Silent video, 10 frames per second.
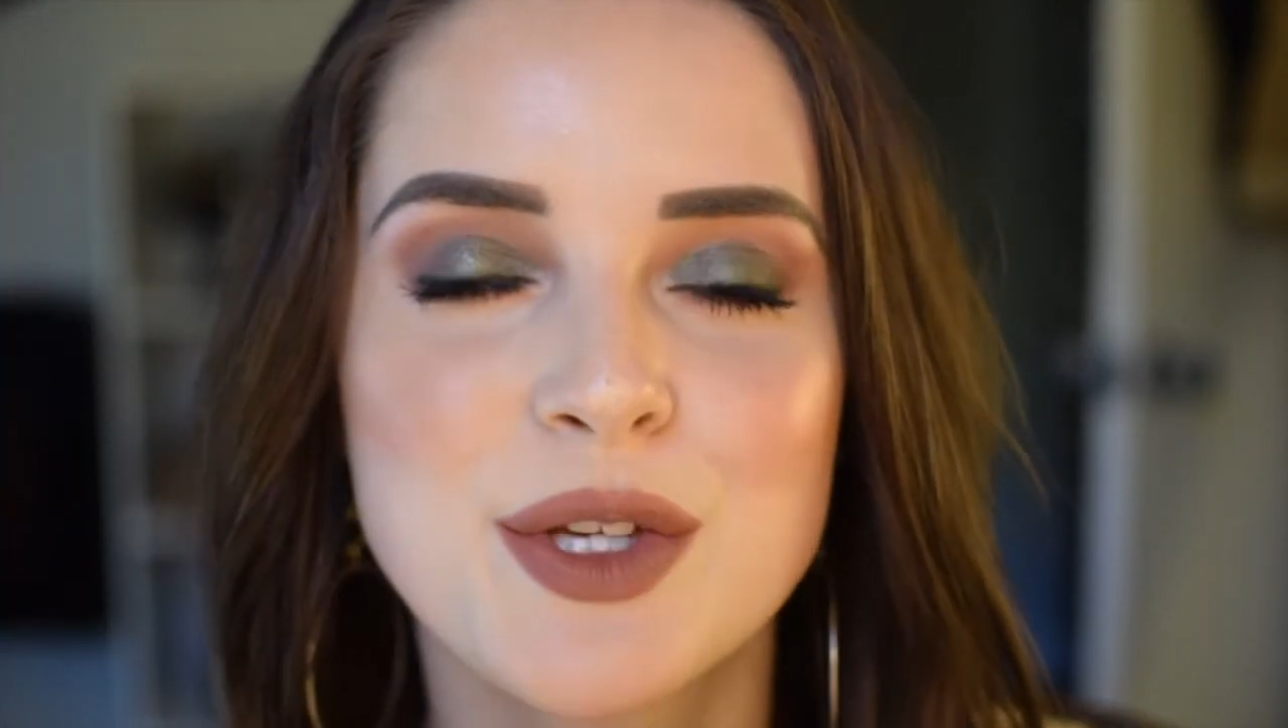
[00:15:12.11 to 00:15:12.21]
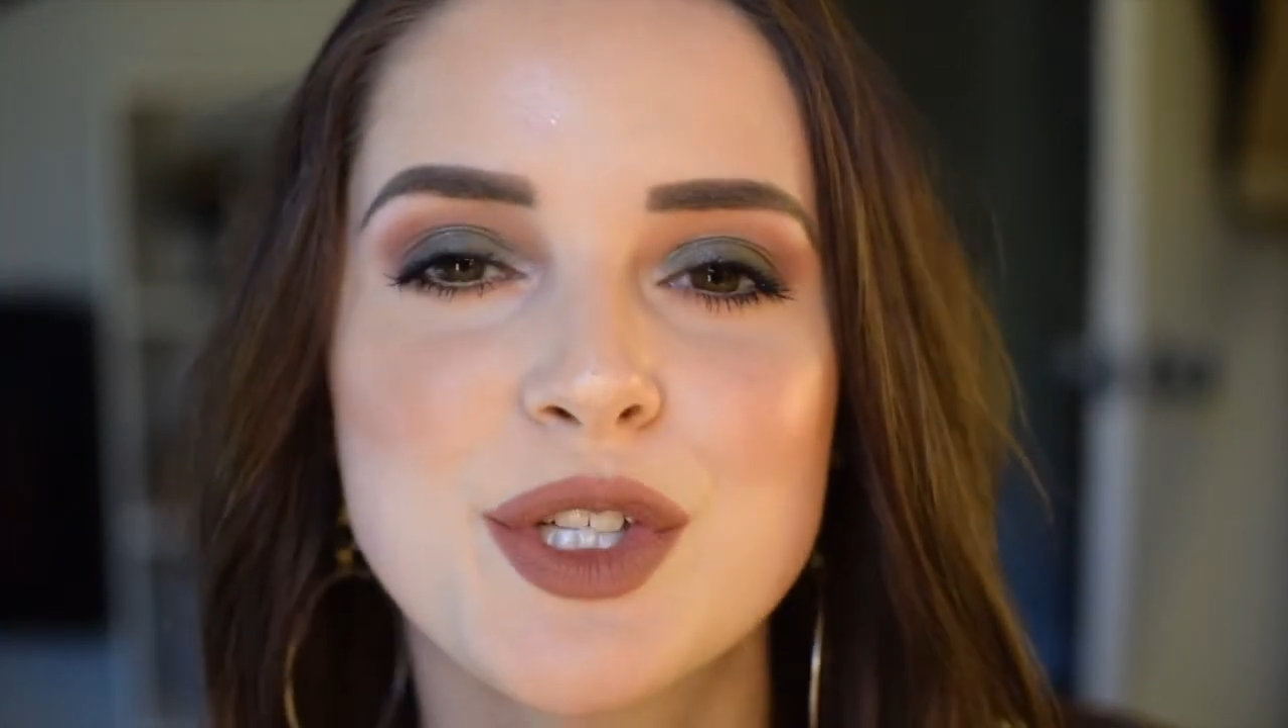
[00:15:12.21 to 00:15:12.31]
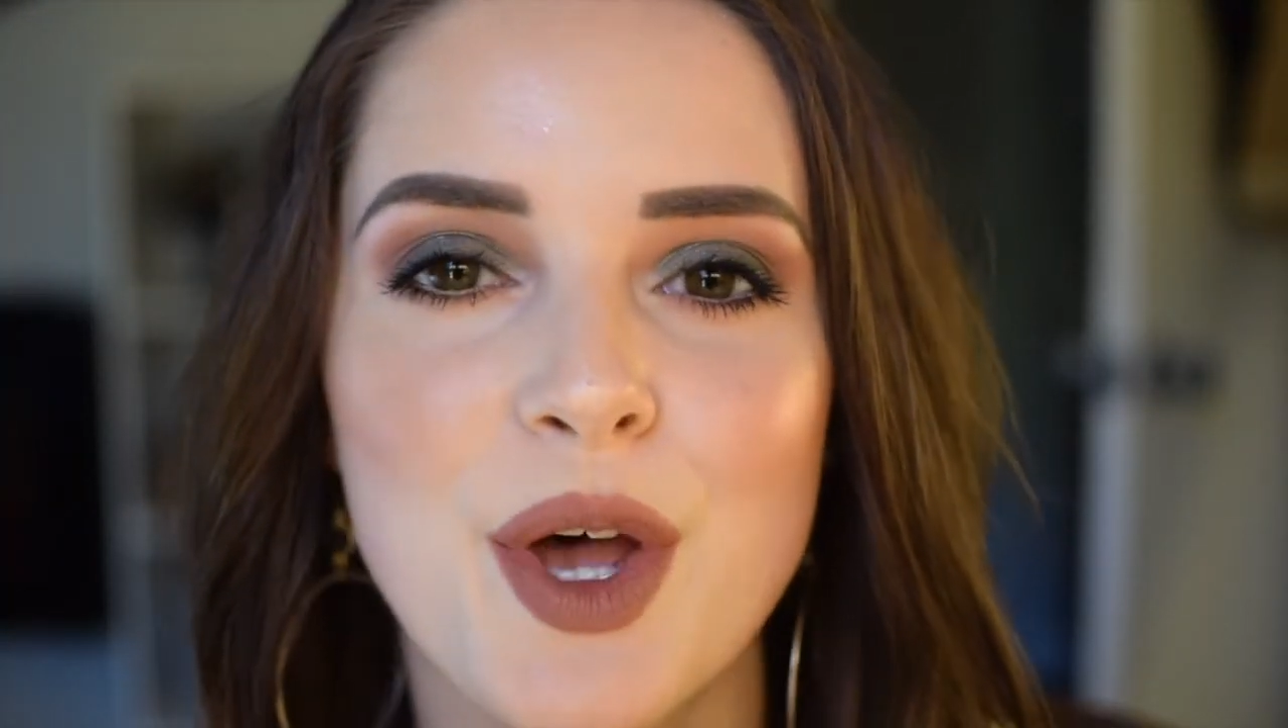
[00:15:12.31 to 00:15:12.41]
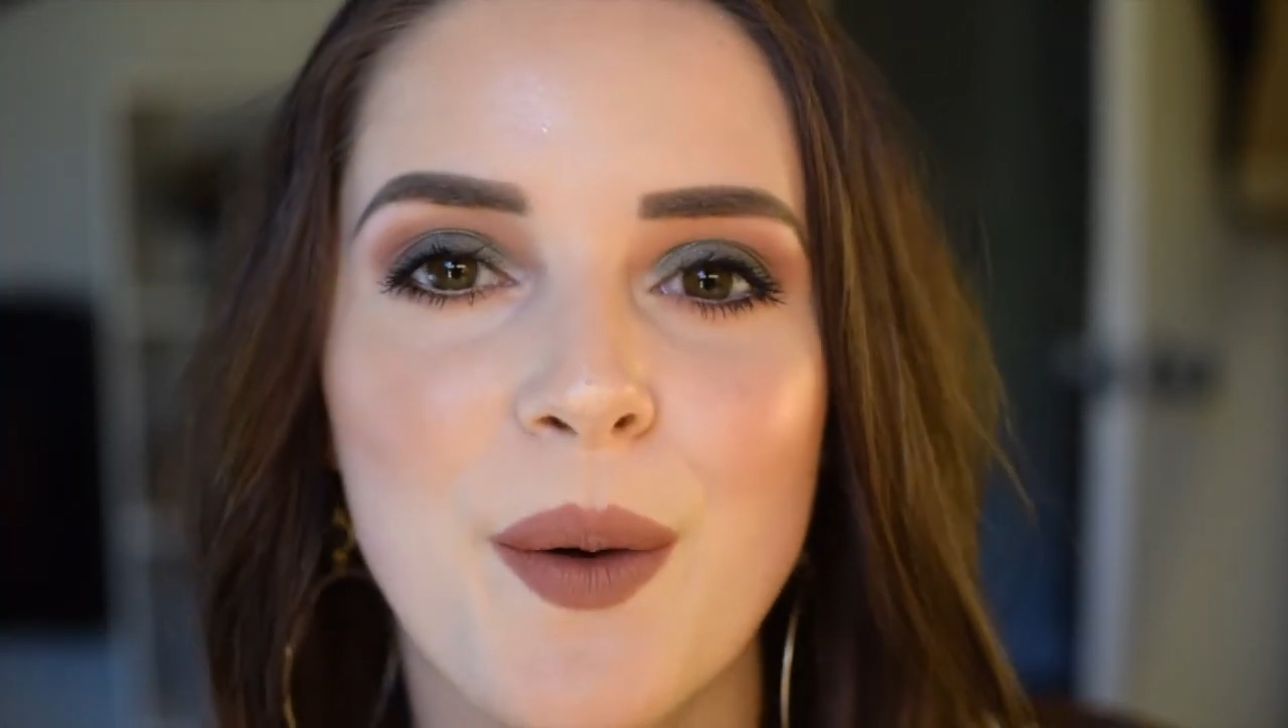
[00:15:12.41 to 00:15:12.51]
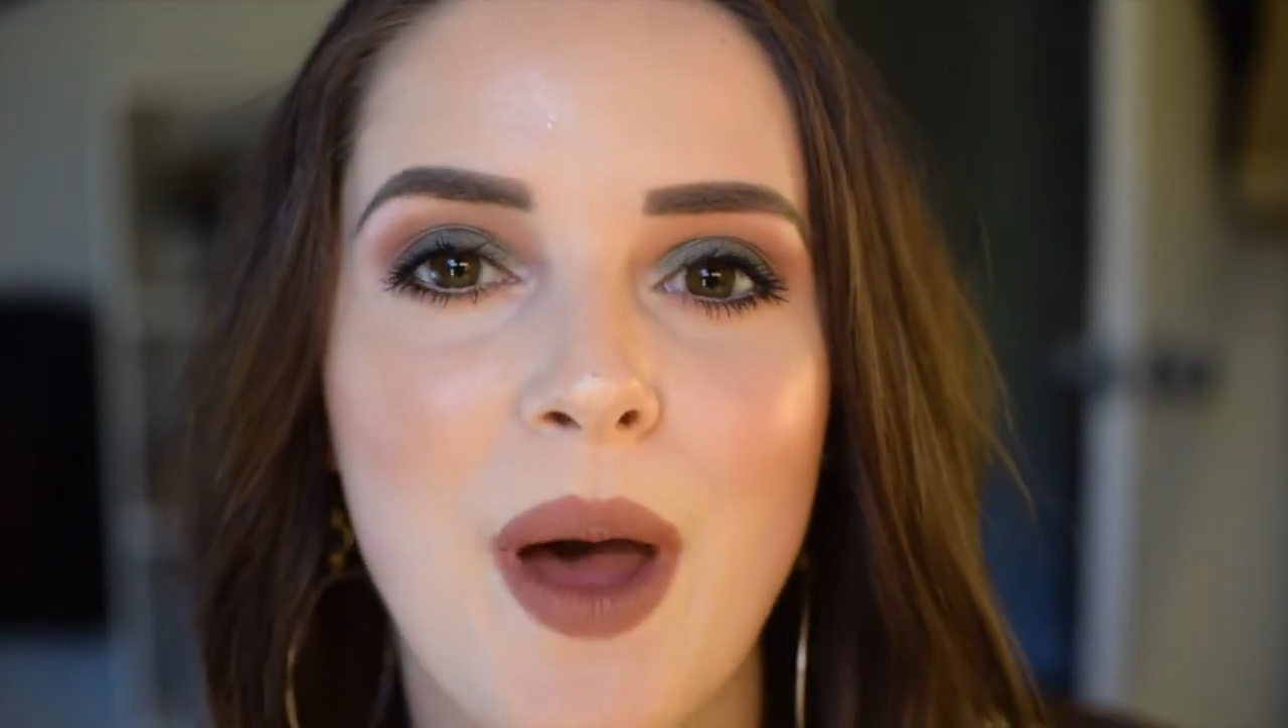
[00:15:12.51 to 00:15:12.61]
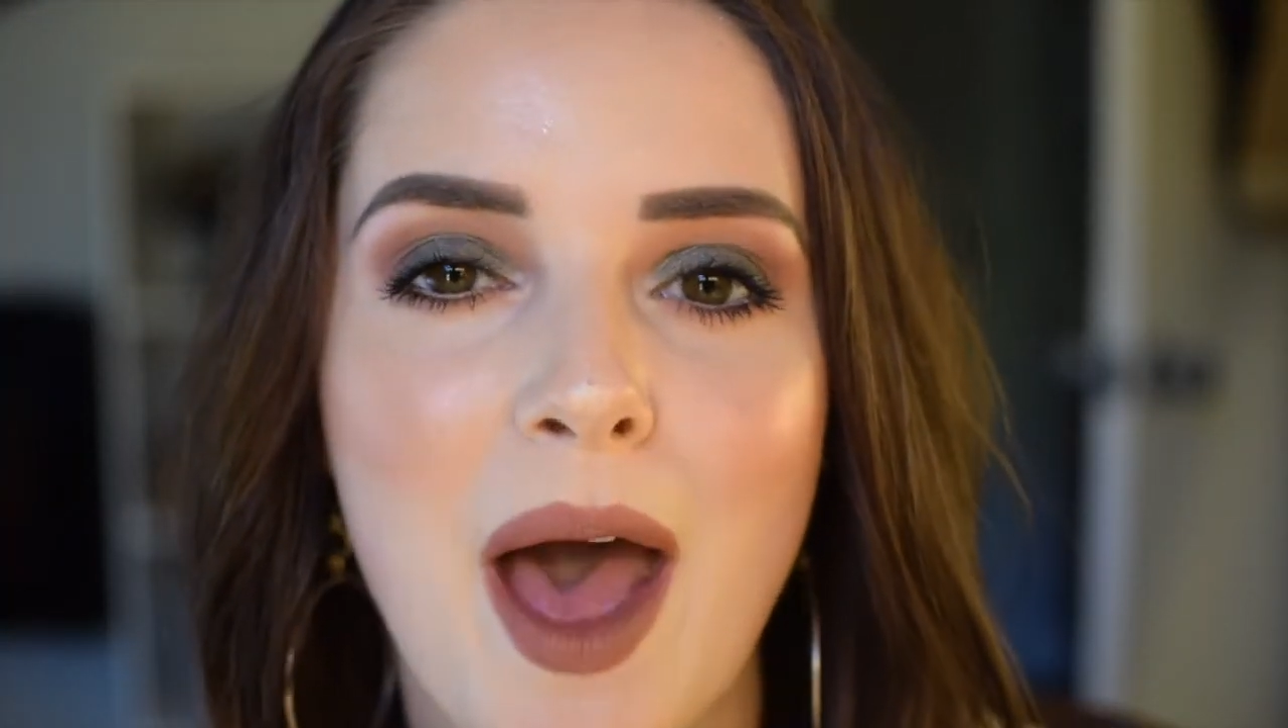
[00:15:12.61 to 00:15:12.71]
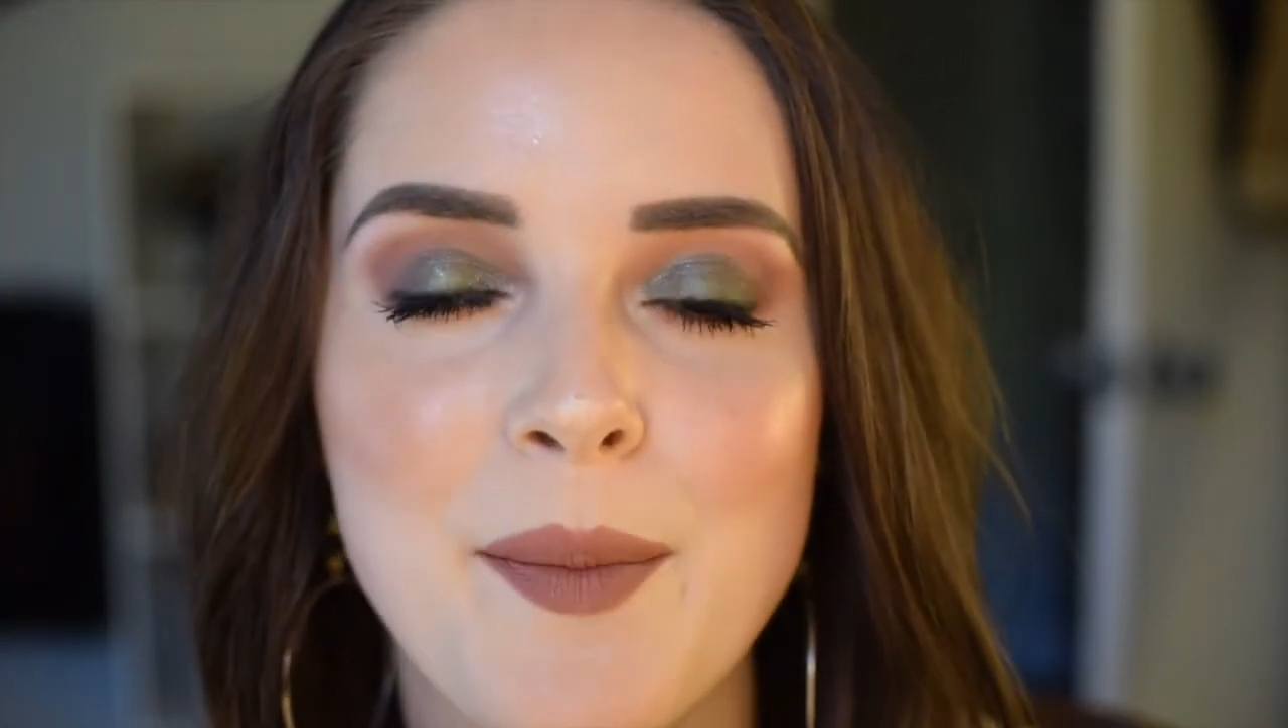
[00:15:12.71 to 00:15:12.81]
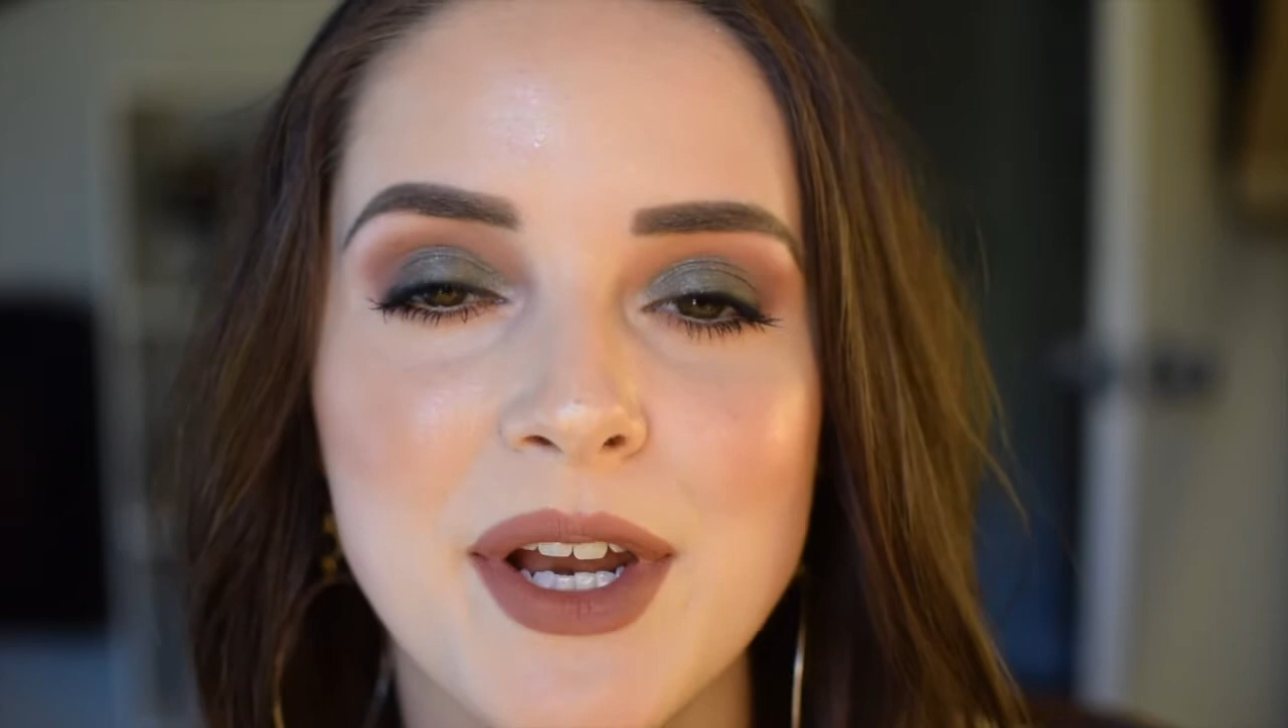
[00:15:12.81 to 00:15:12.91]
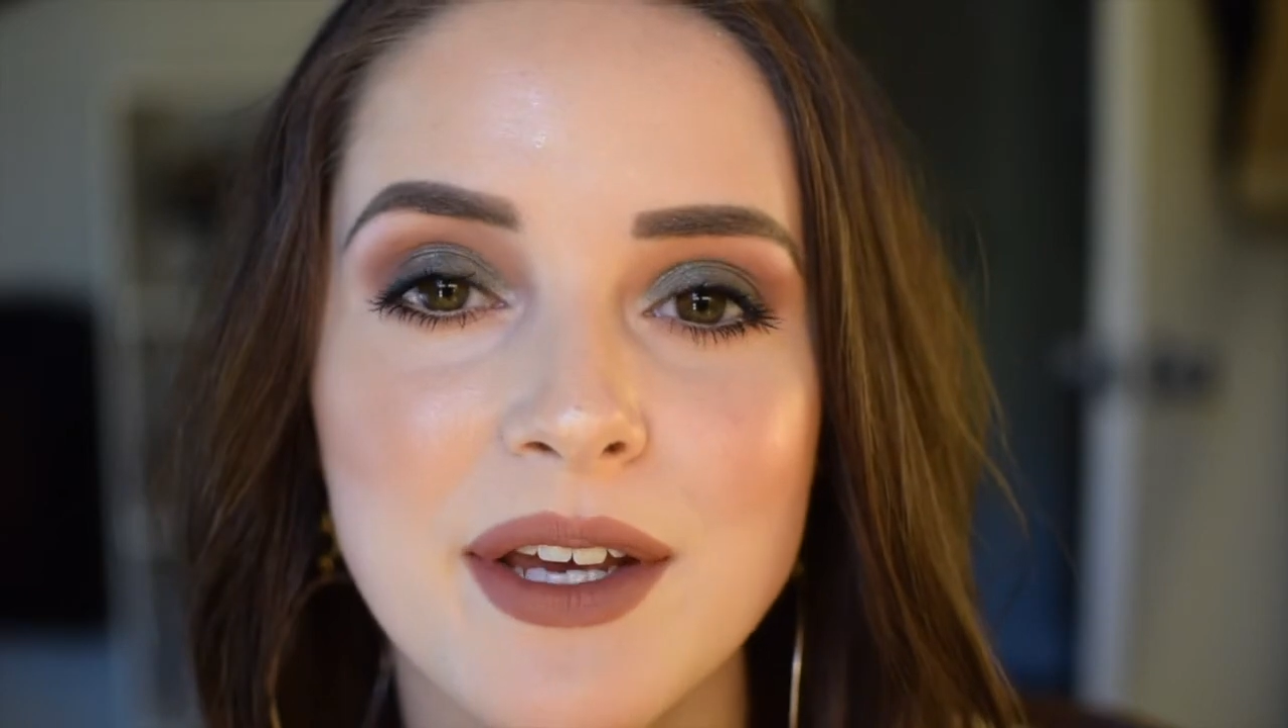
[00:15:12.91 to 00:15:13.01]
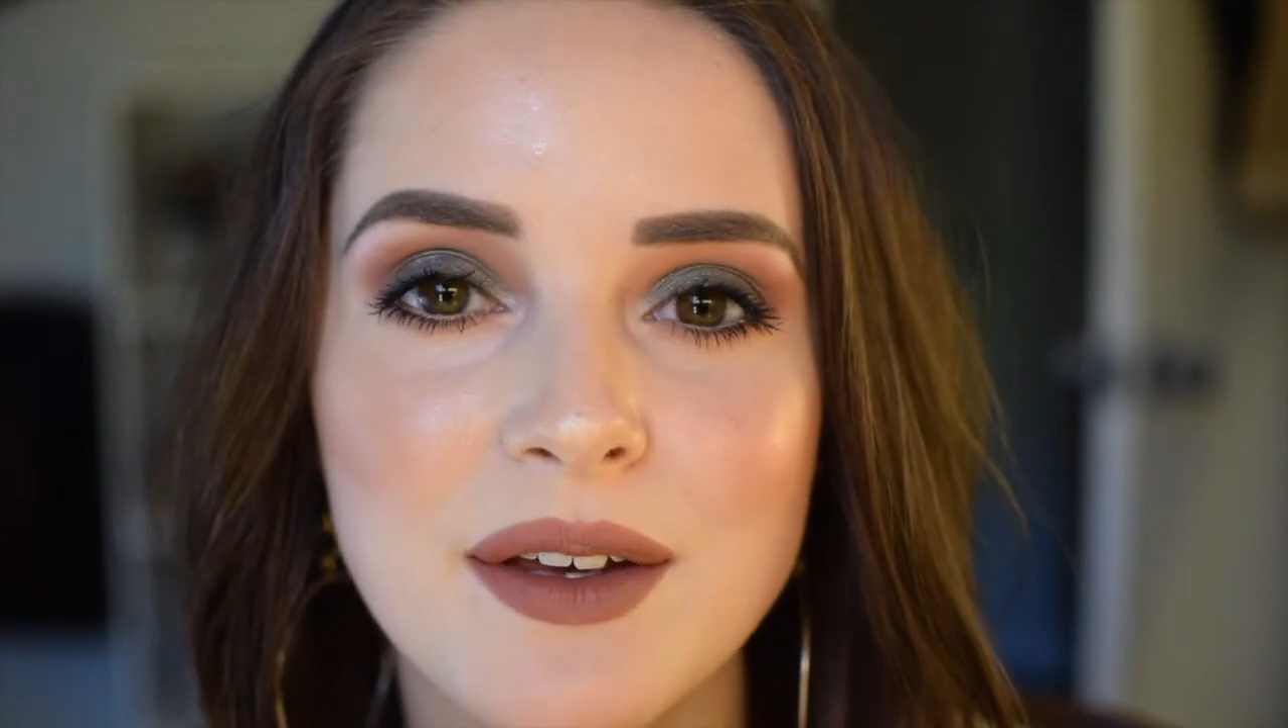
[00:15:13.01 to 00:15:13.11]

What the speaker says: So I'm going